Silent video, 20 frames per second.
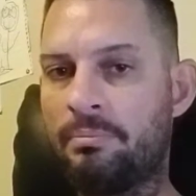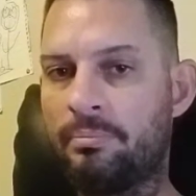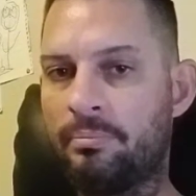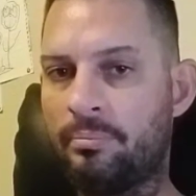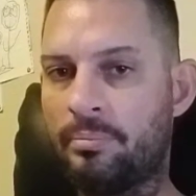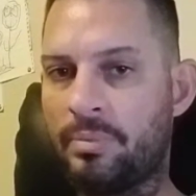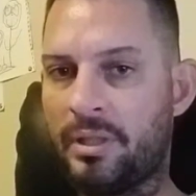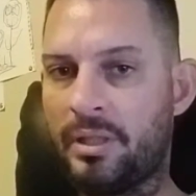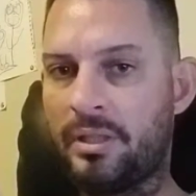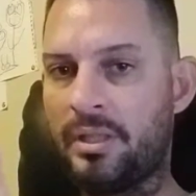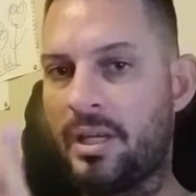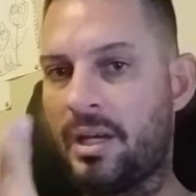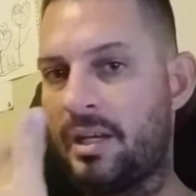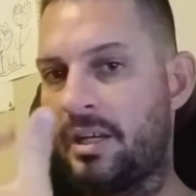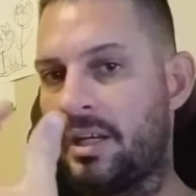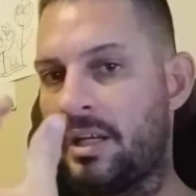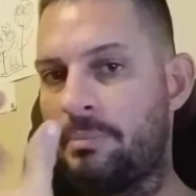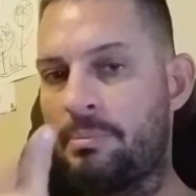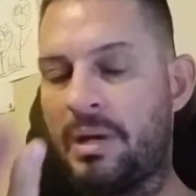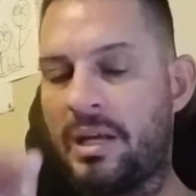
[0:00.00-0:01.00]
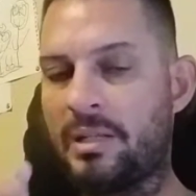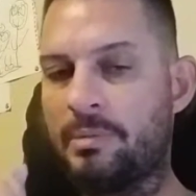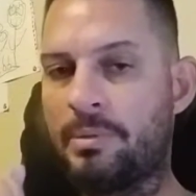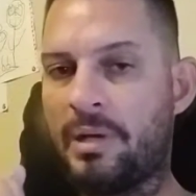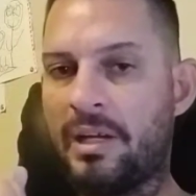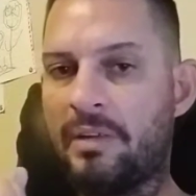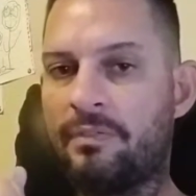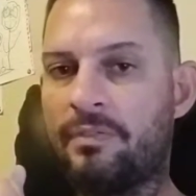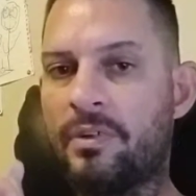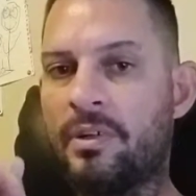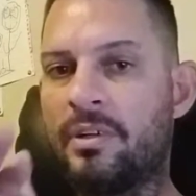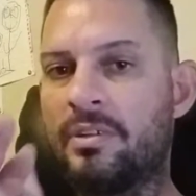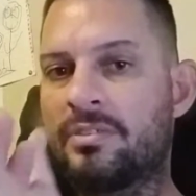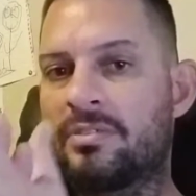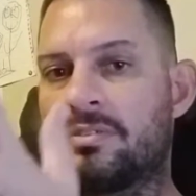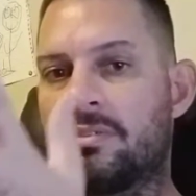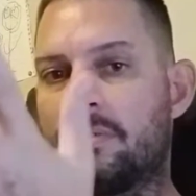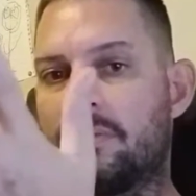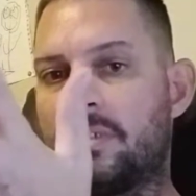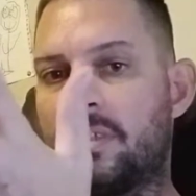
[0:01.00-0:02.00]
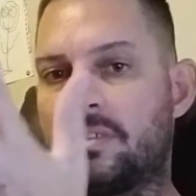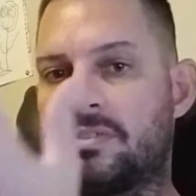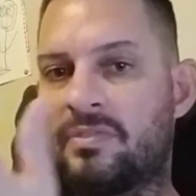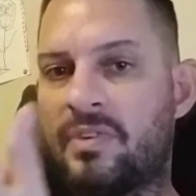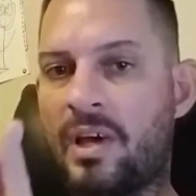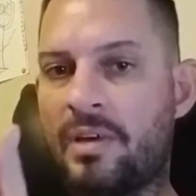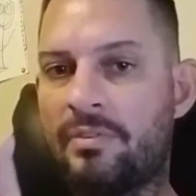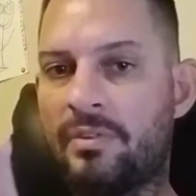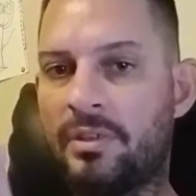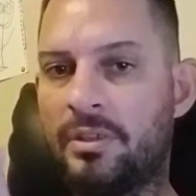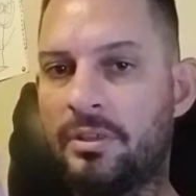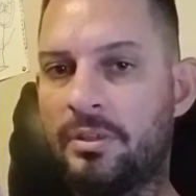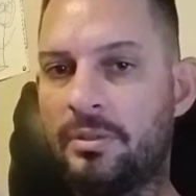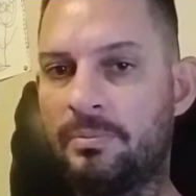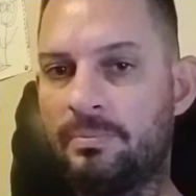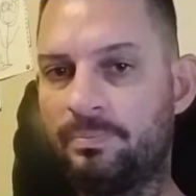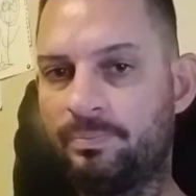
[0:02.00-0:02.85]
But yeah, I got to buy the bike first. That's $500.